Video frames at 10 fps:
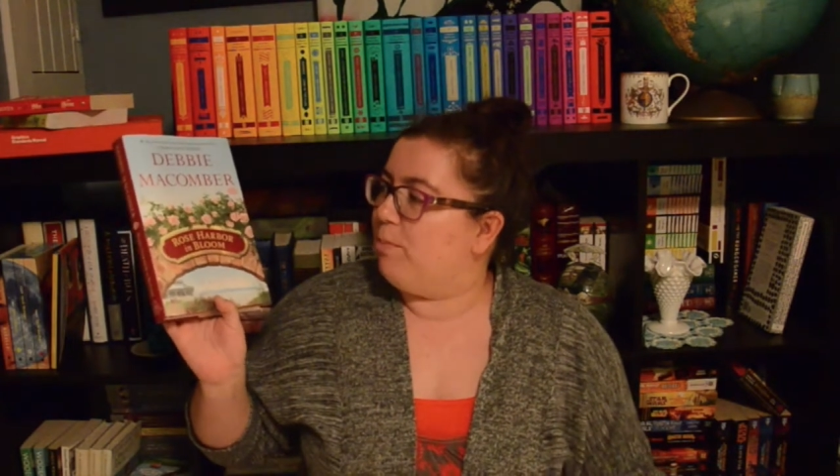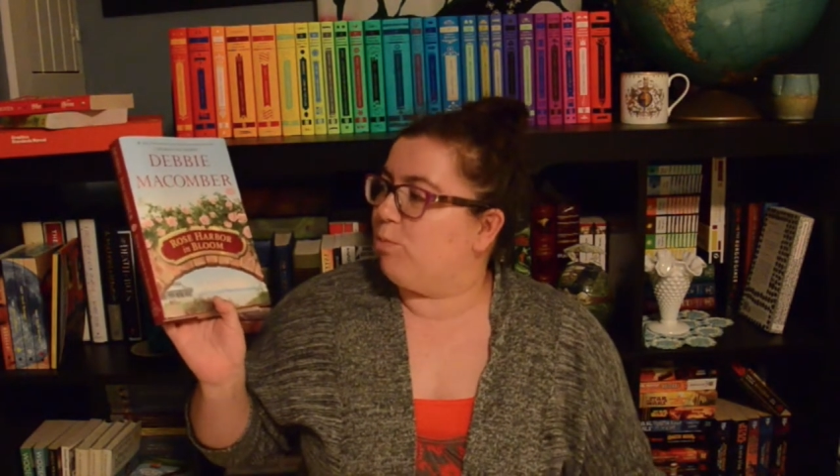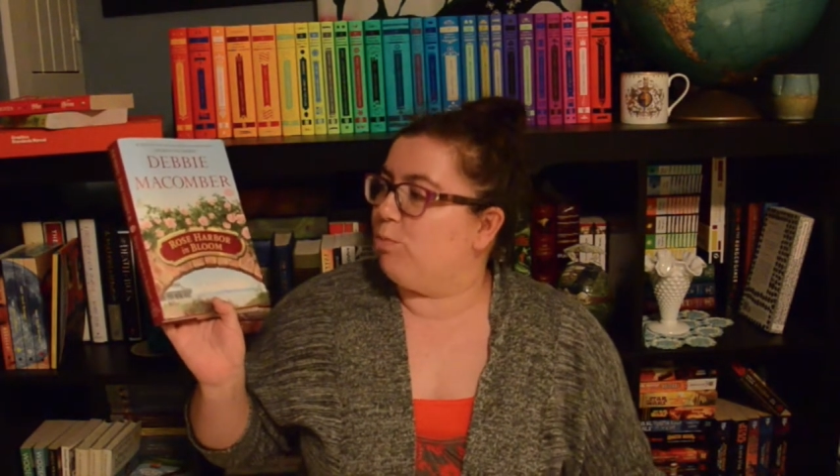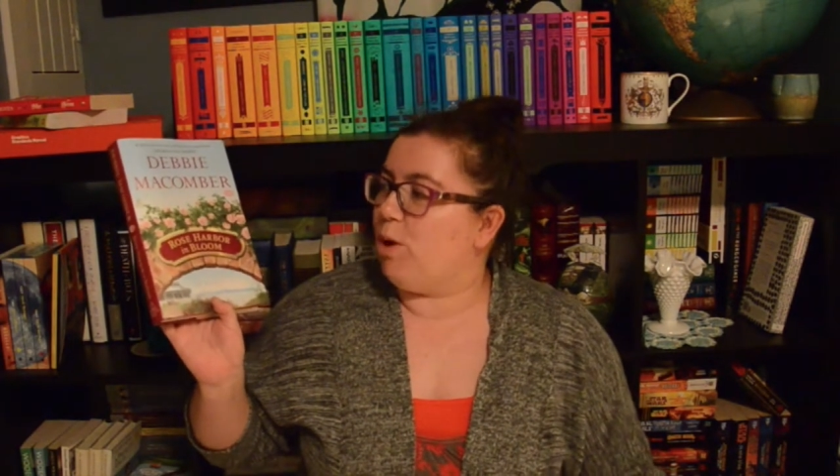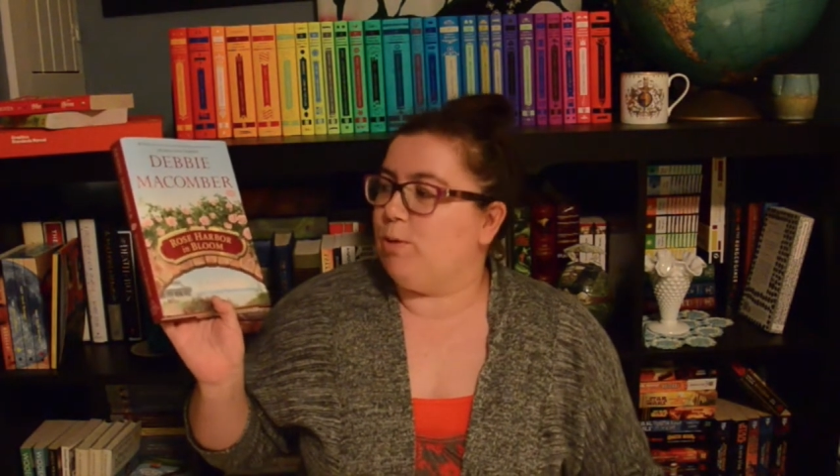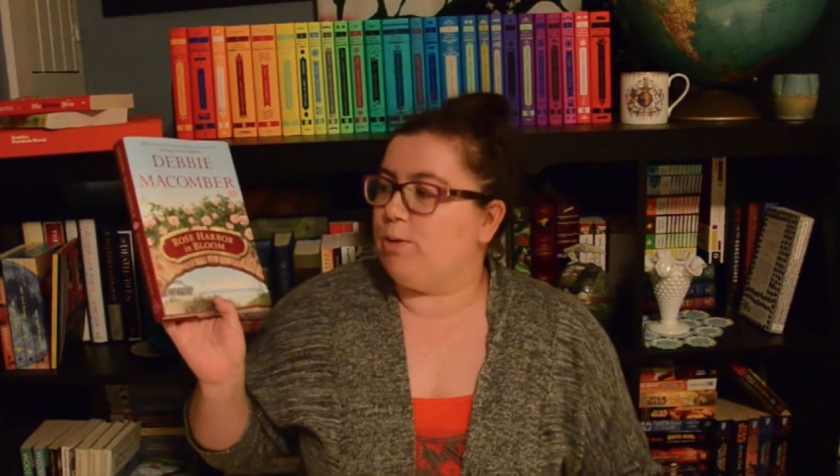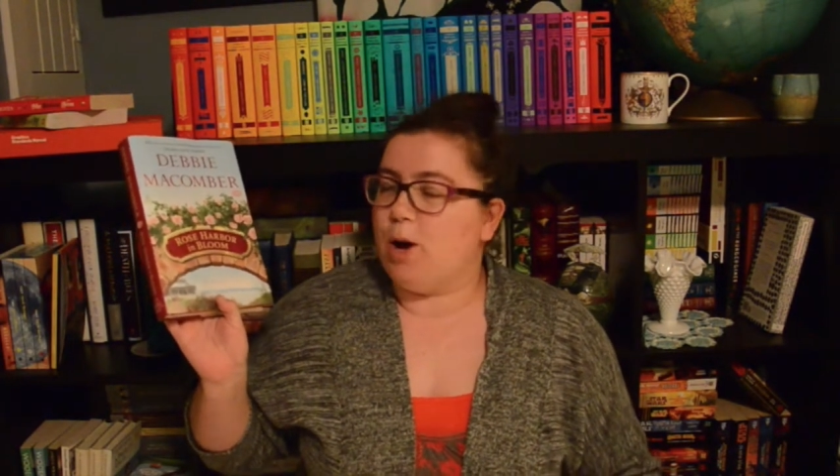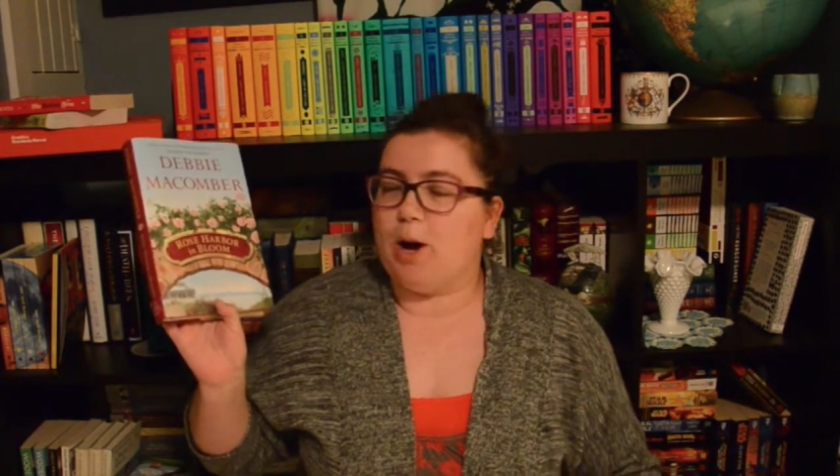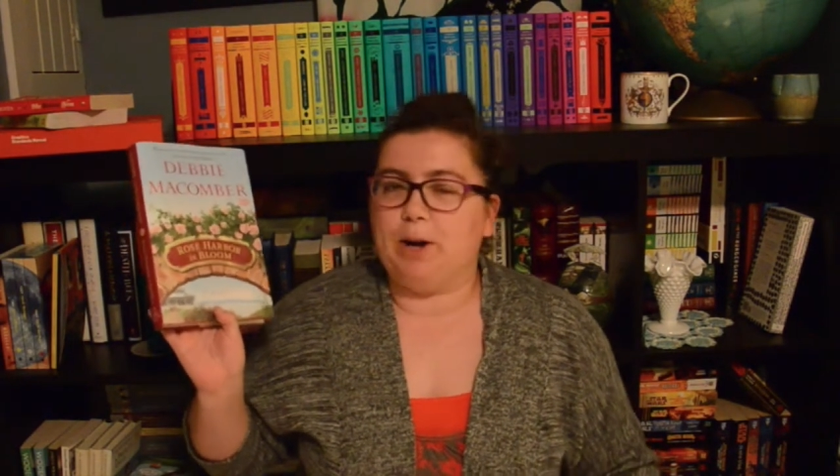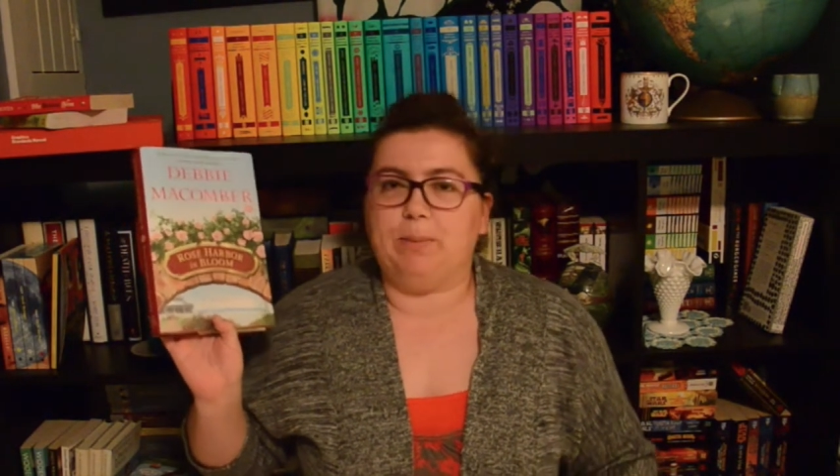Rose
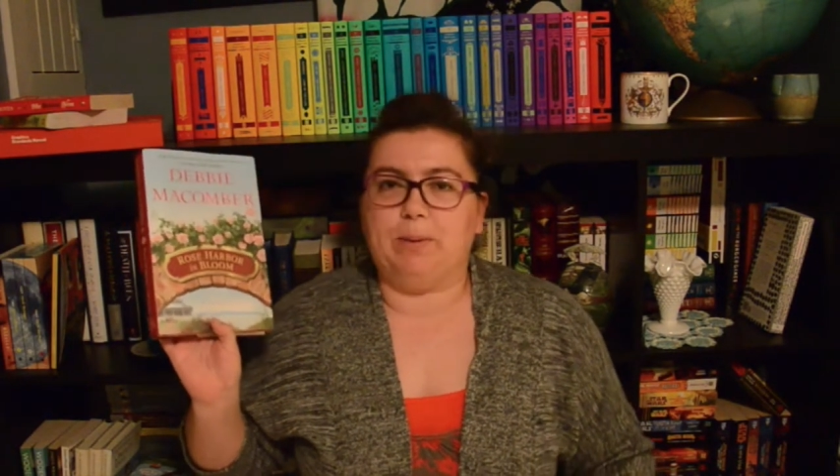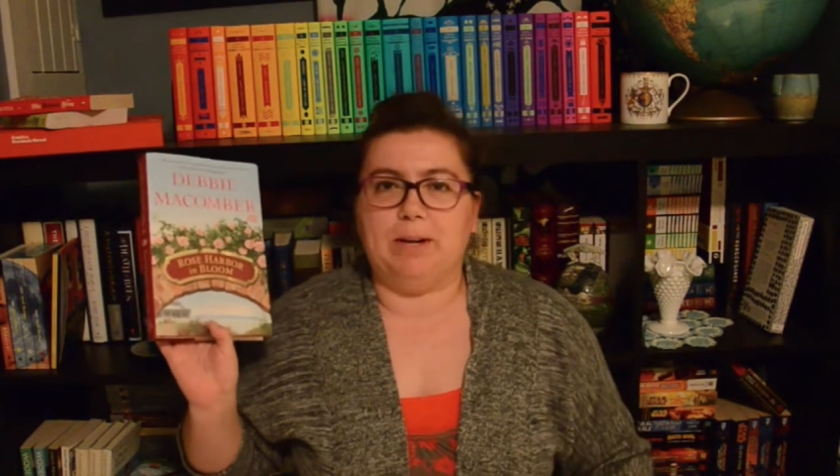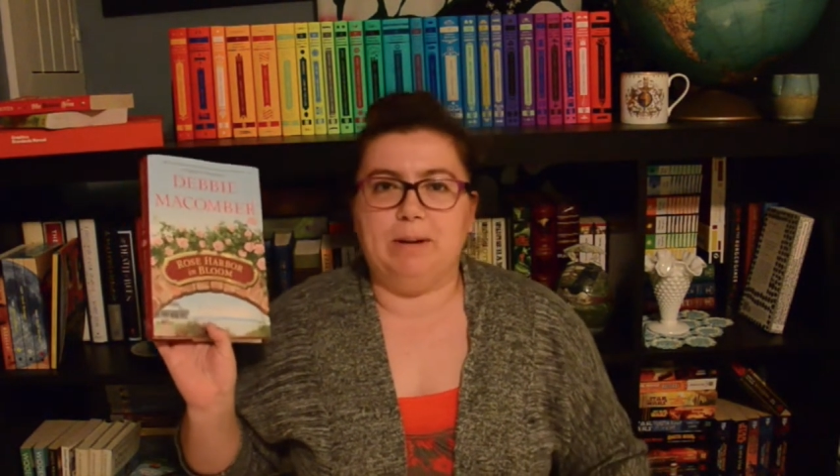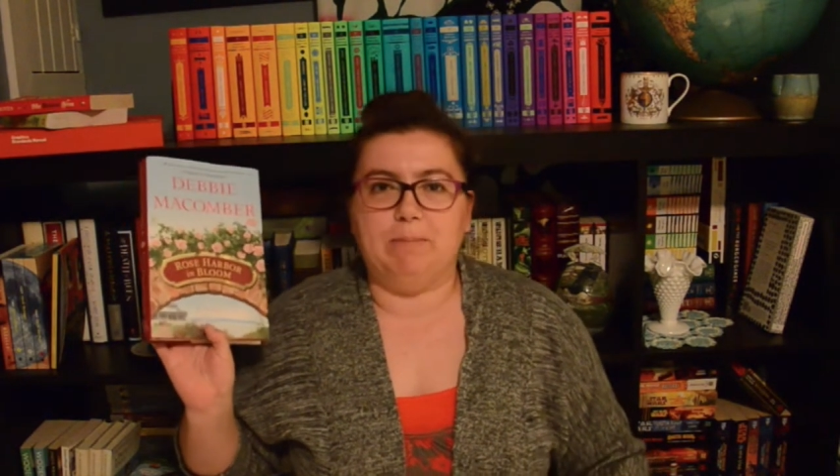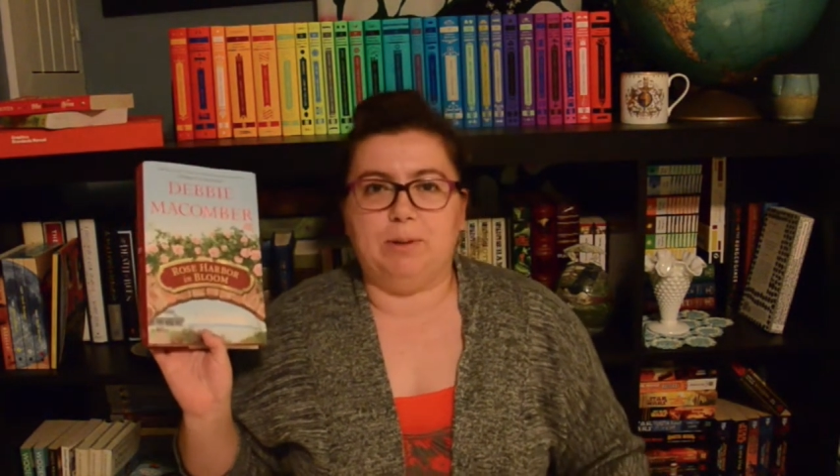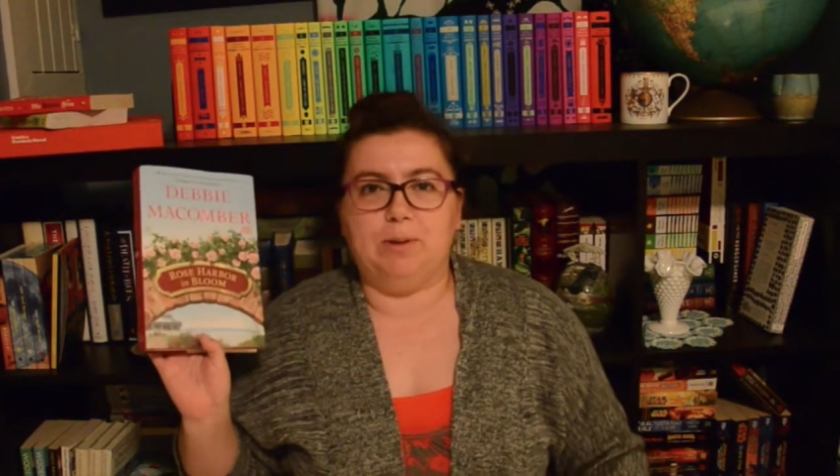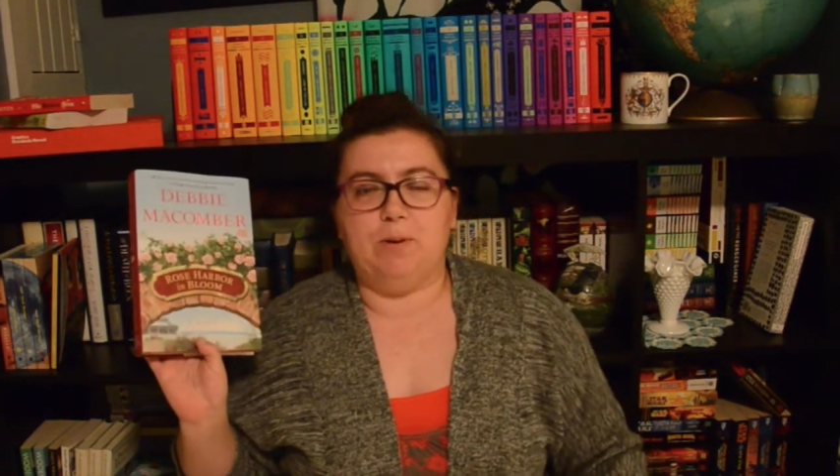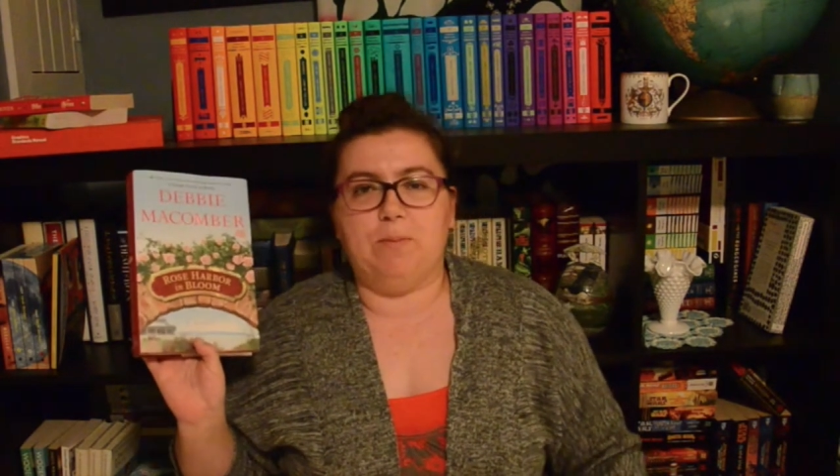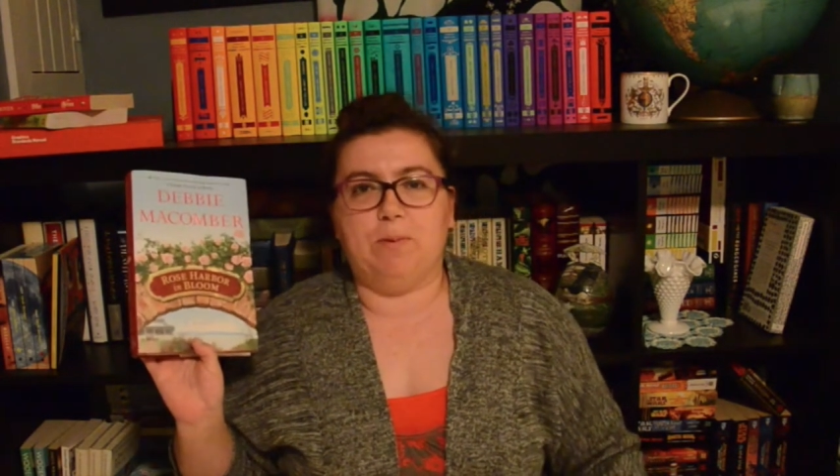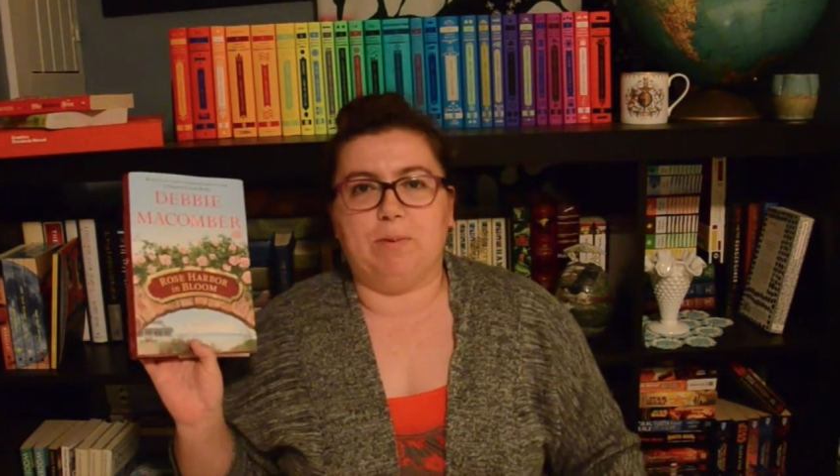Harbor in
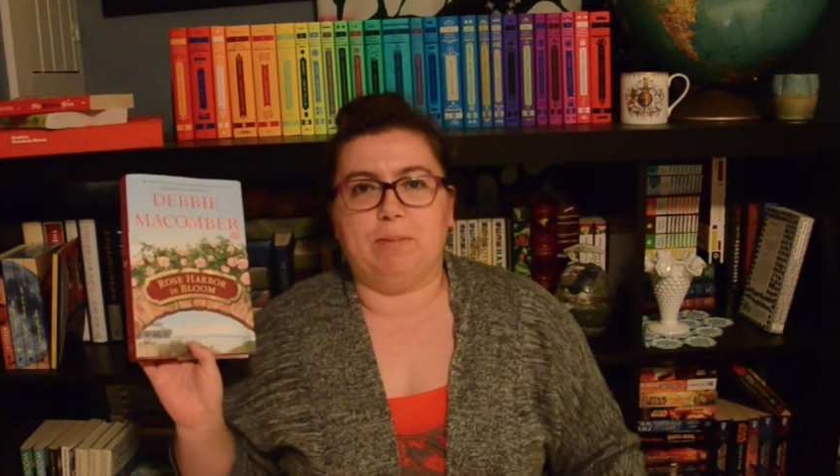Bloom.